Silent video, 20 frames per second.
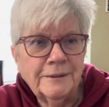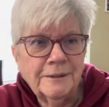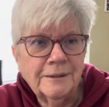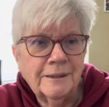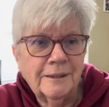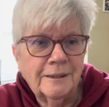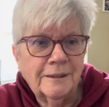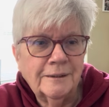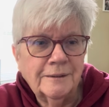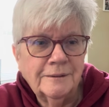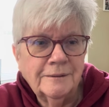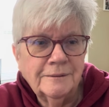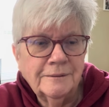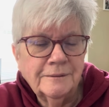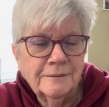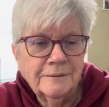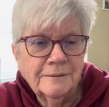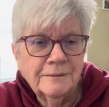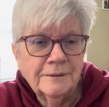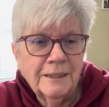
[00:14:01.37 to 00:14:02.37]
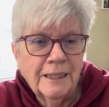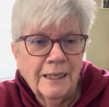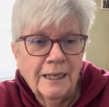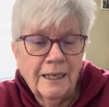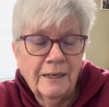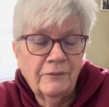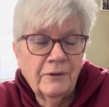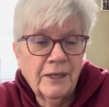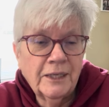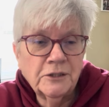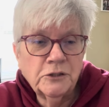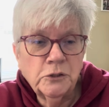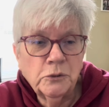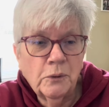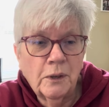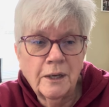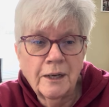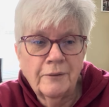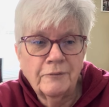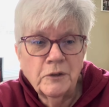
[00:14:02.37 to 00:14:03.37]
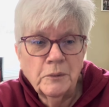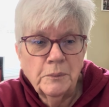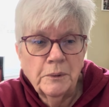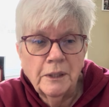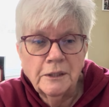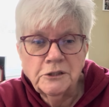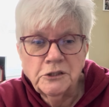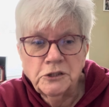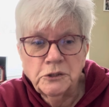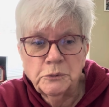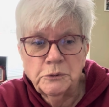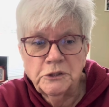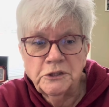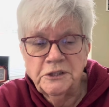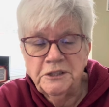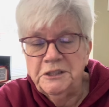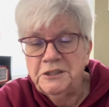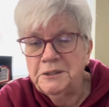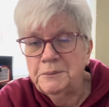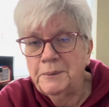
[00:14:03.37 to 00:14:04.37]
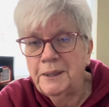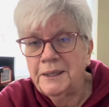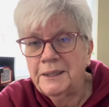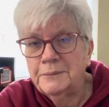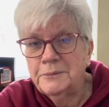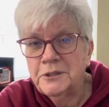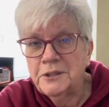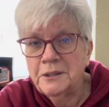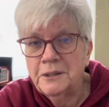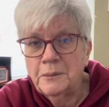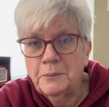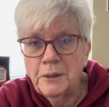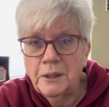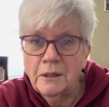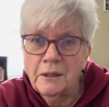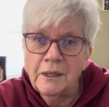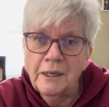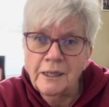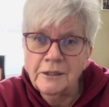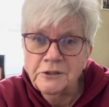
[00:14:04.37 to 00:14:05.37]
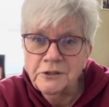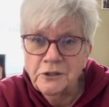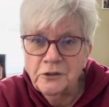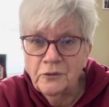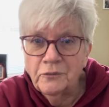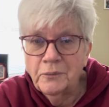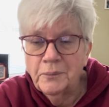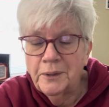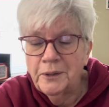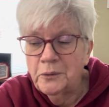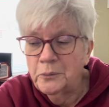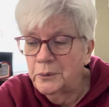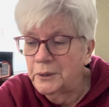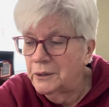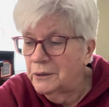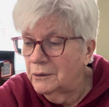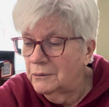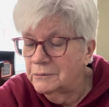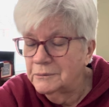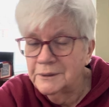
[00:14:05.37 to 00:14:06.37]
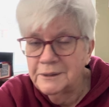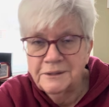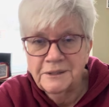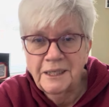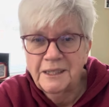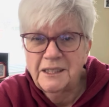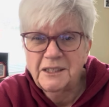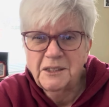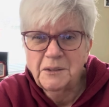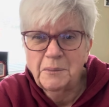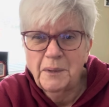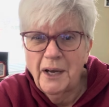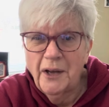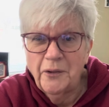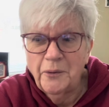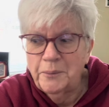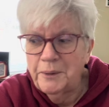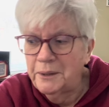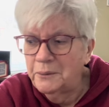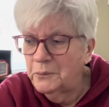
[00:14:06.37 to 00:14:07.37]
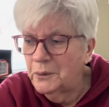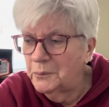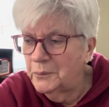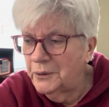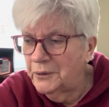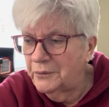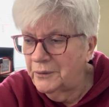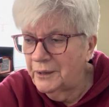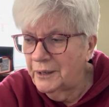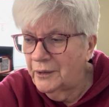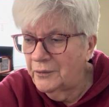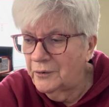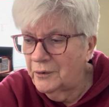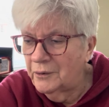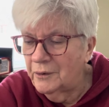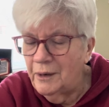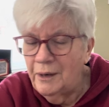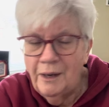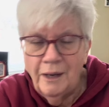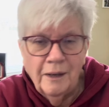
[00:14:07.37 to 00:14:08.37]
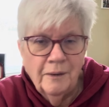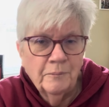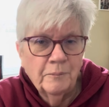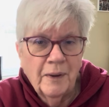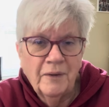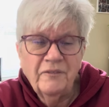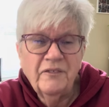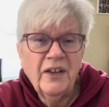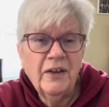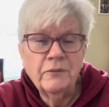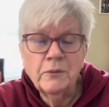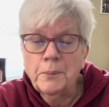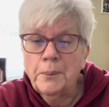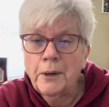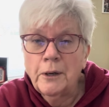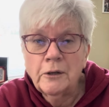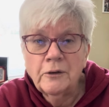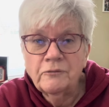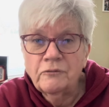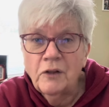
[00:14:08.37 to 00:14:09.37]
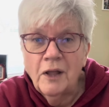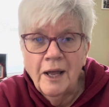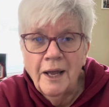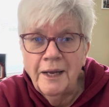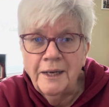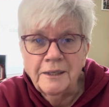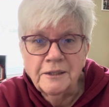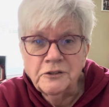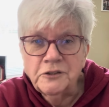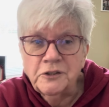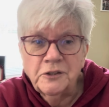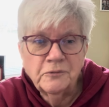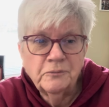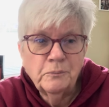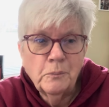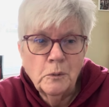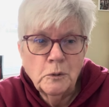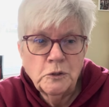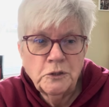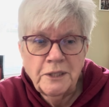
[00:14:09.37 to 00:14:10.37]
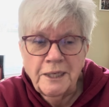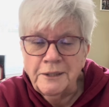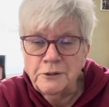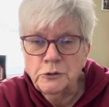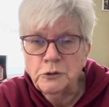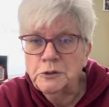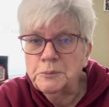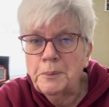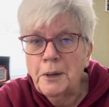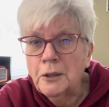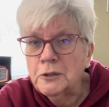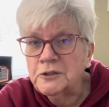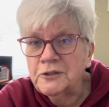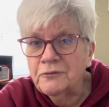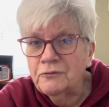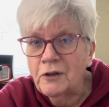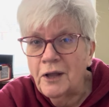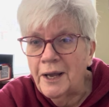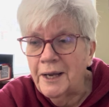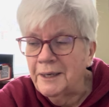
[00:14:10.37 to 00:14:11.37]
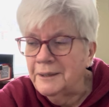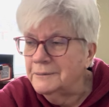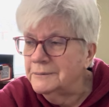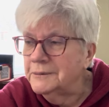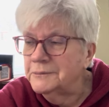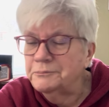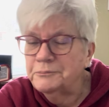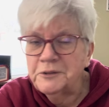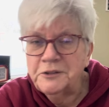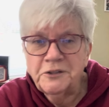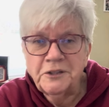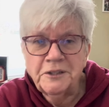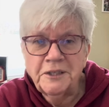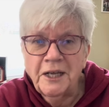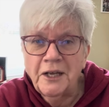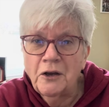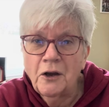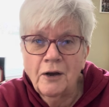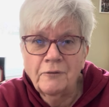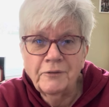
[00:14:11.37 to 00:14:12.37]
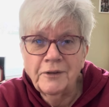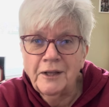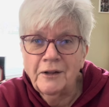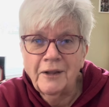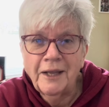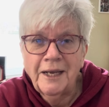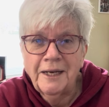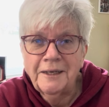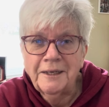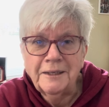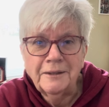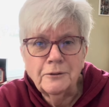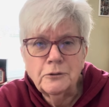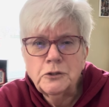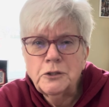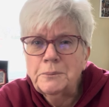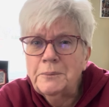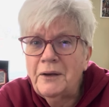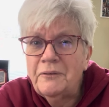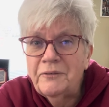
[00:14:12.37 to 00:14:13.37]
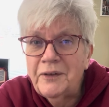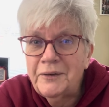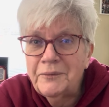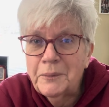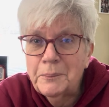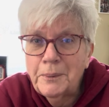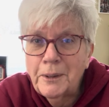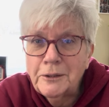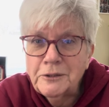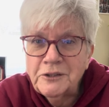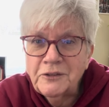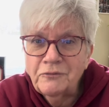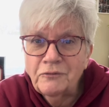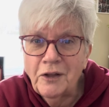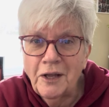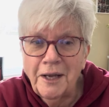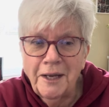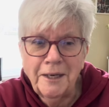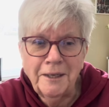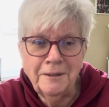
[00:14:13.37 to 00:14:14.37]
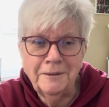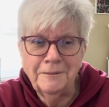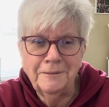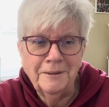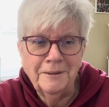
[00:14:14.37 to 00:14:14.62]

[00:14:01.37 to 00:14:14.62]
uh, and if I get too uncomfortable, I'll just switch seats and make him sit in the middle and I'll sit over by the window because that doesn't bother me one way or the other. My favorite part of flying is the most dangerous parts of flying is the takeoff and the landing. Those are my favorite parts of flying.